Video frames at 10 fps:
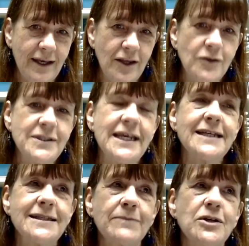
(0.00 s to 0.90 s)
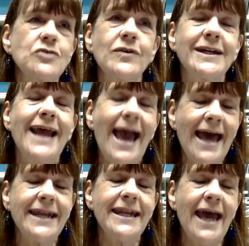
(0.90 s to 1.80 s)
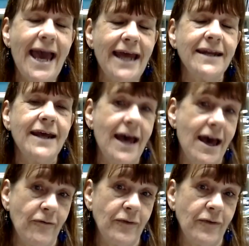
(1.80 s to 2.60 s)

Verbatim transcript: You see it sometimes written NNF.